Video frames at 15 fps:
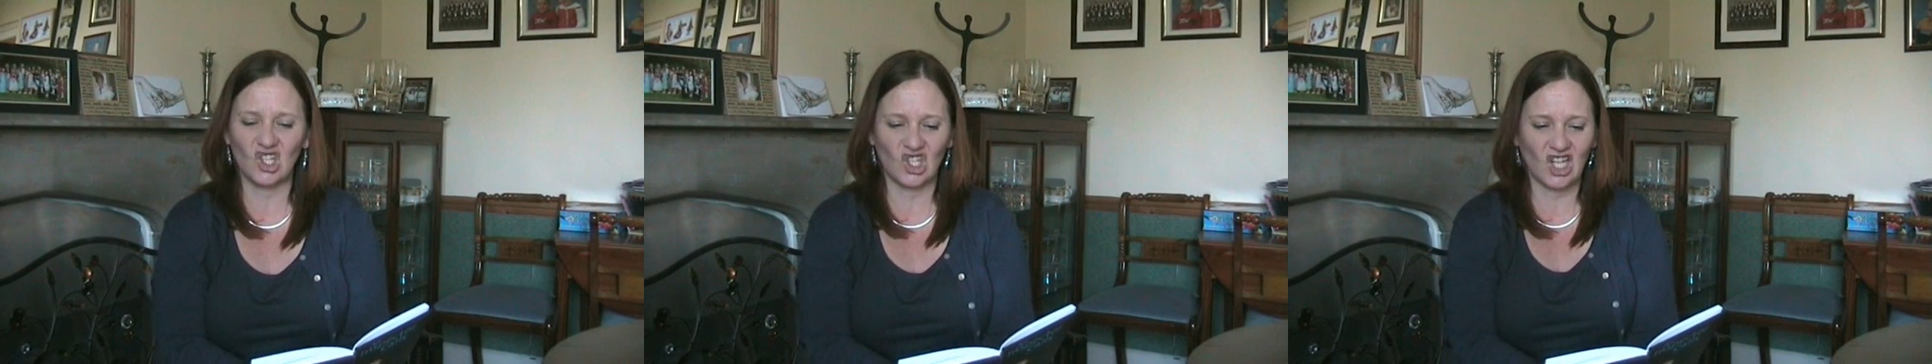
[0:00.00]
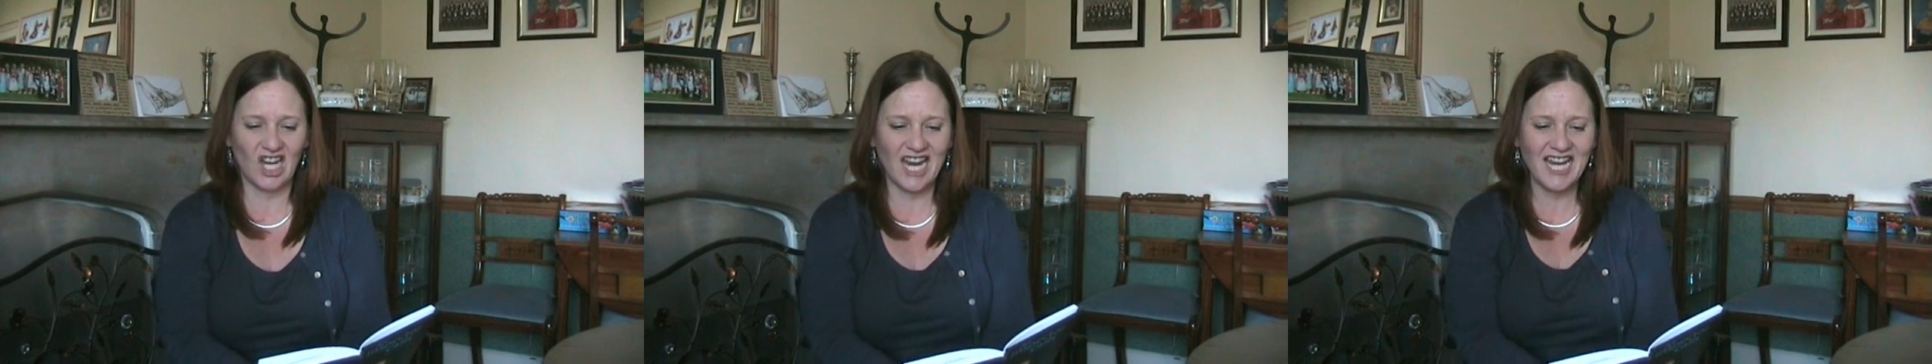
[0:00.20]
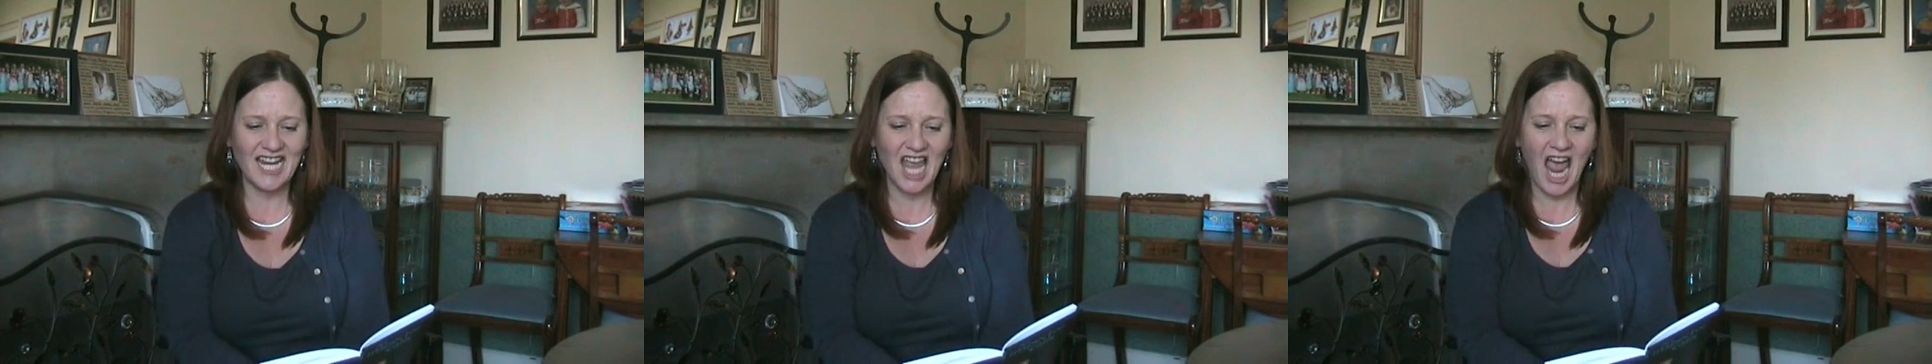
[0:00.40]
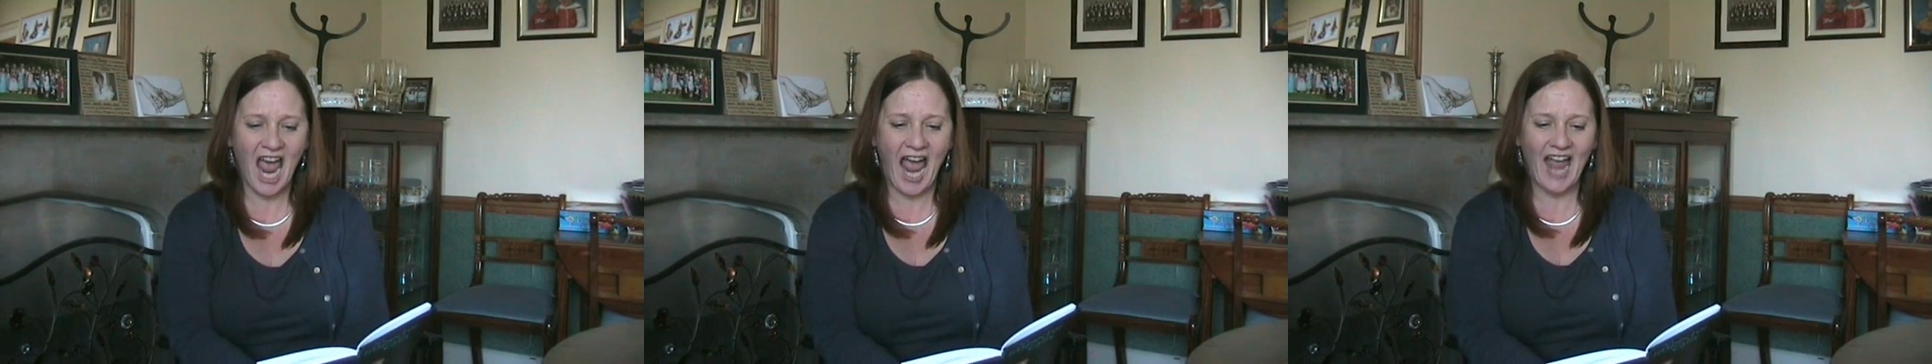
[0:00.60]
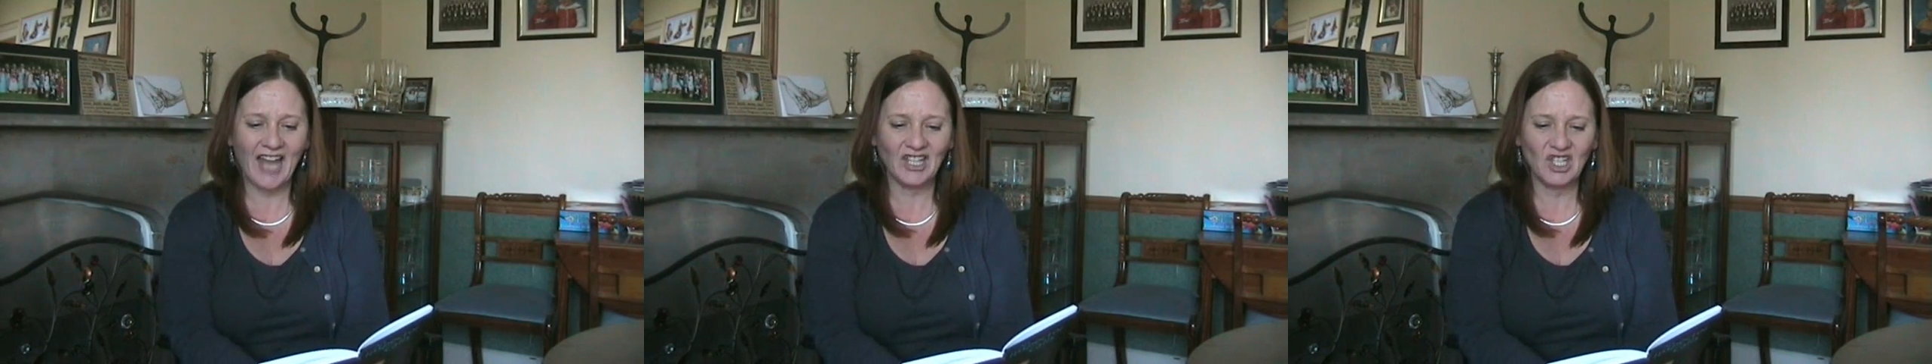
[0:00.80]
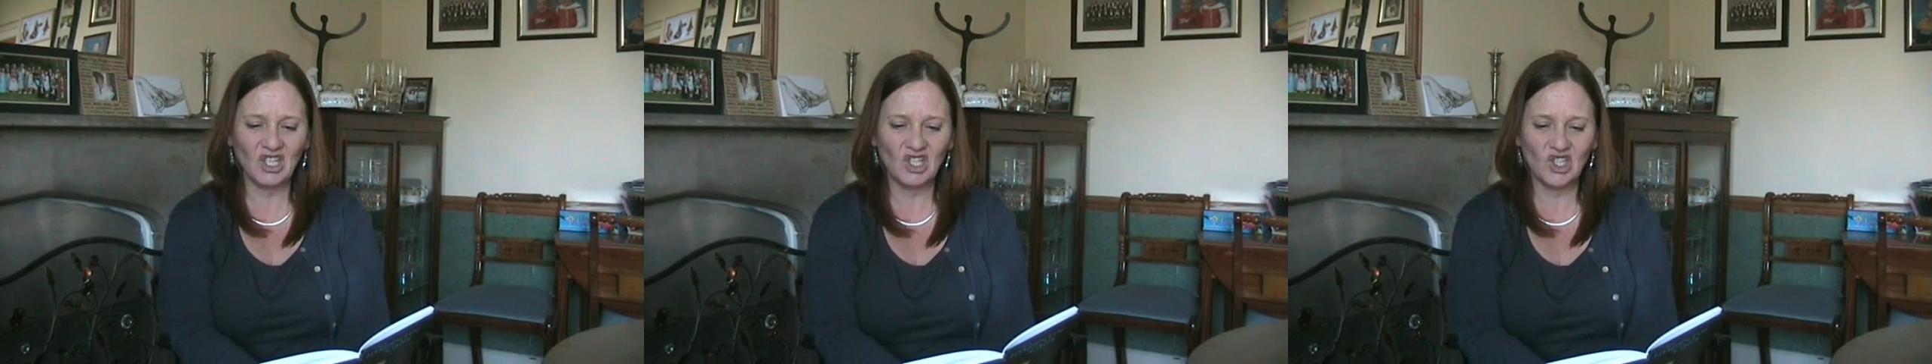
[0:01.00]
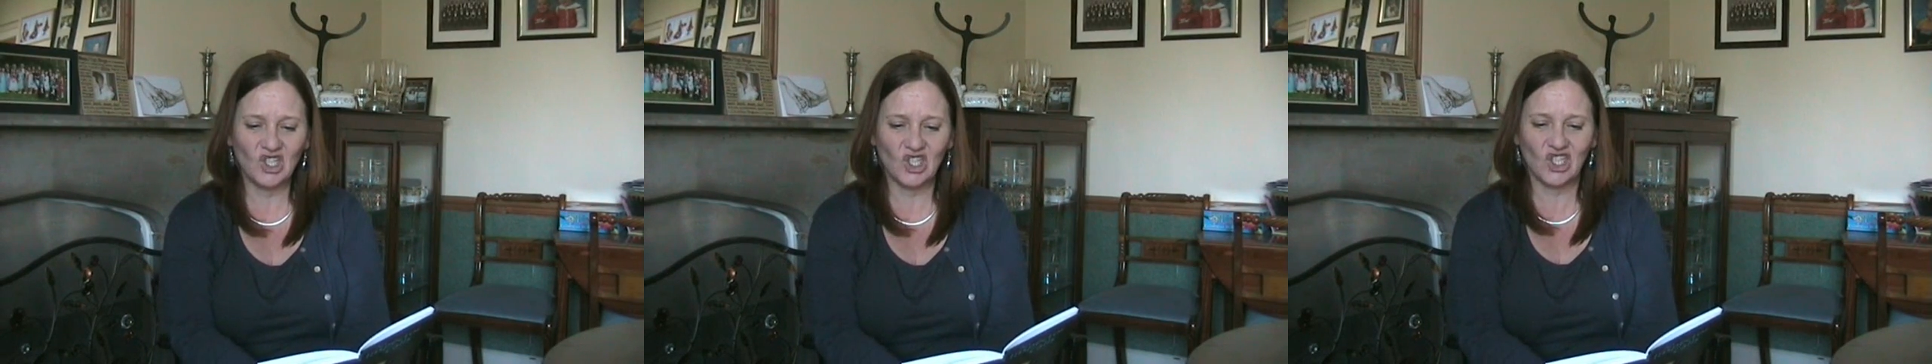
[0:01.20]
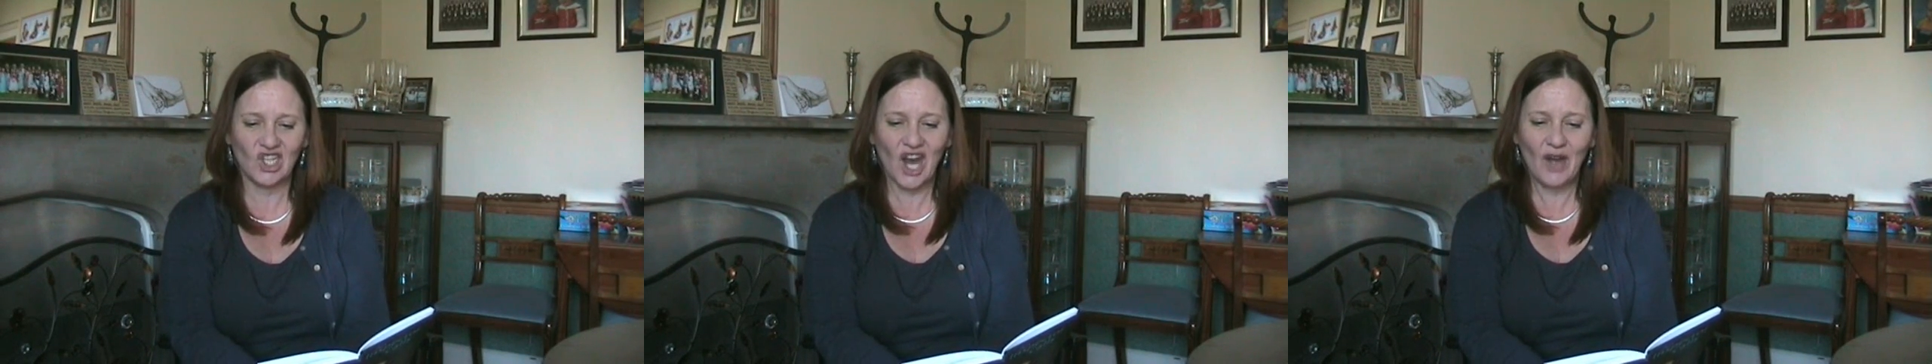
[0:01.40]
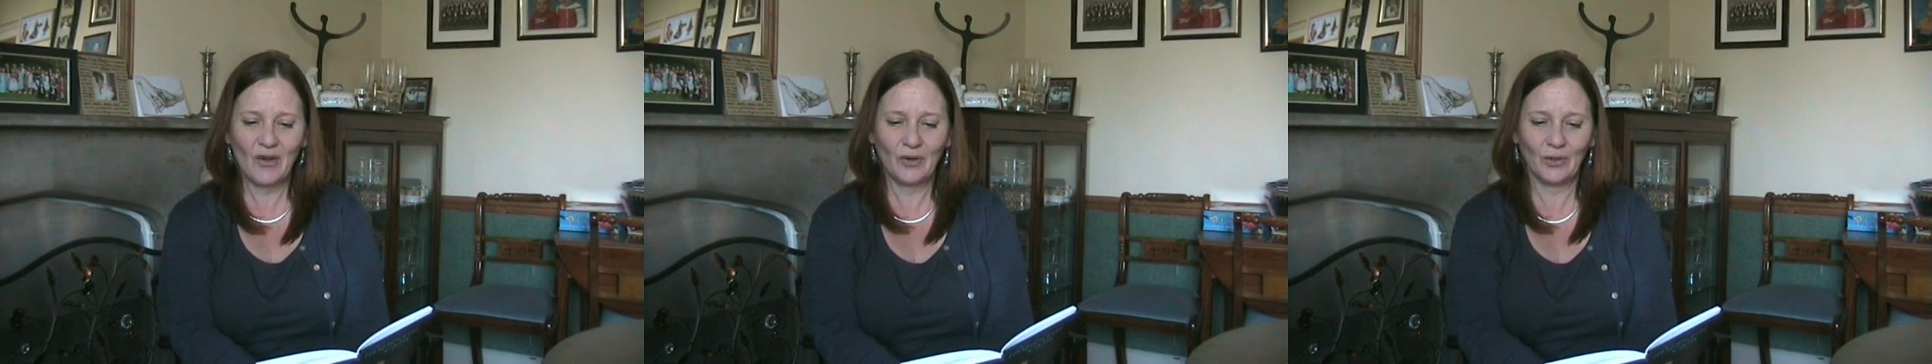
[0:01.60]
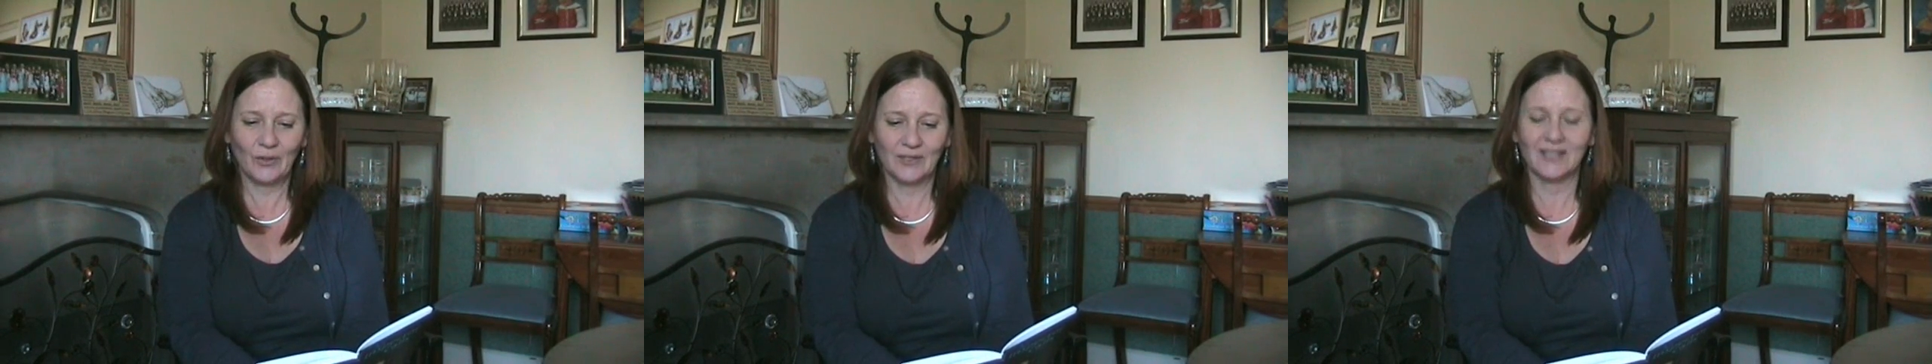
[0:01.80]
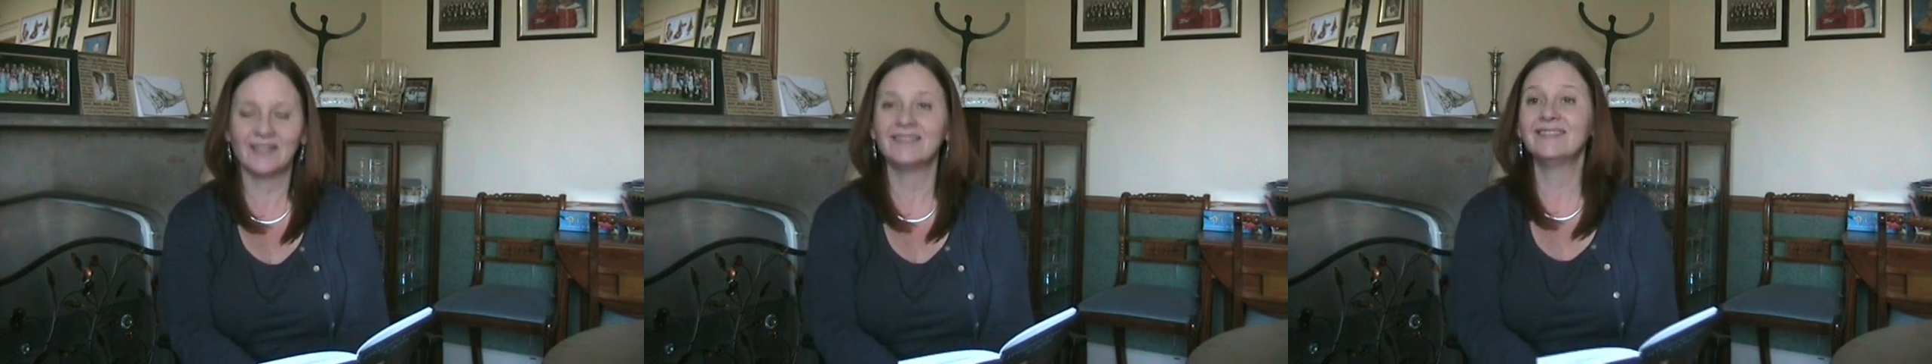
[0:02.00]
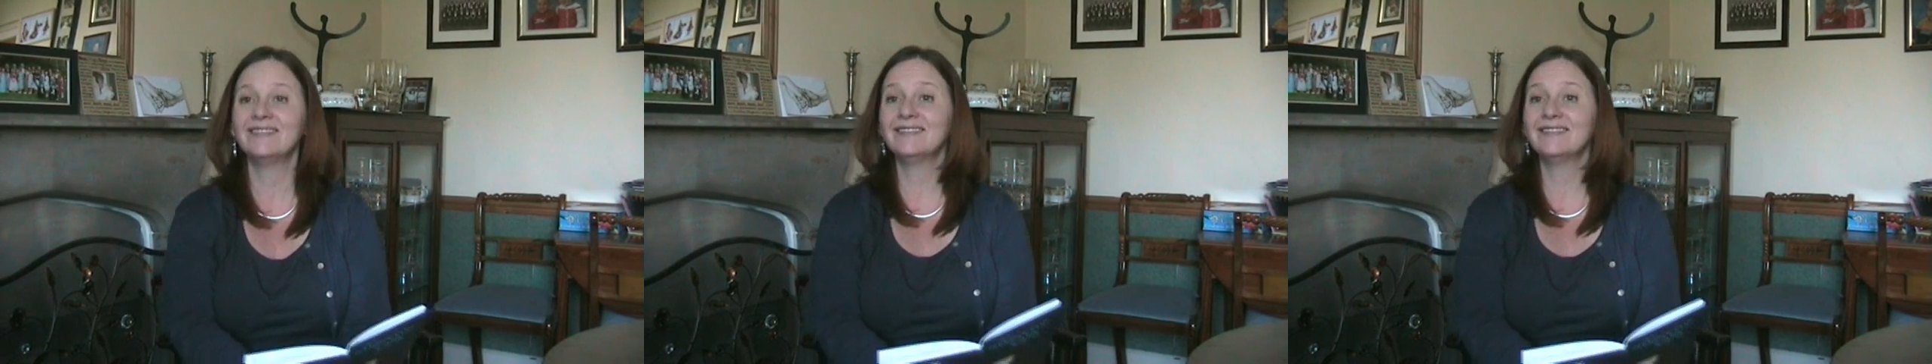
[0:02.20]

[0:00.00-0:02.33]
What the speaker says: Sheila and Gerald.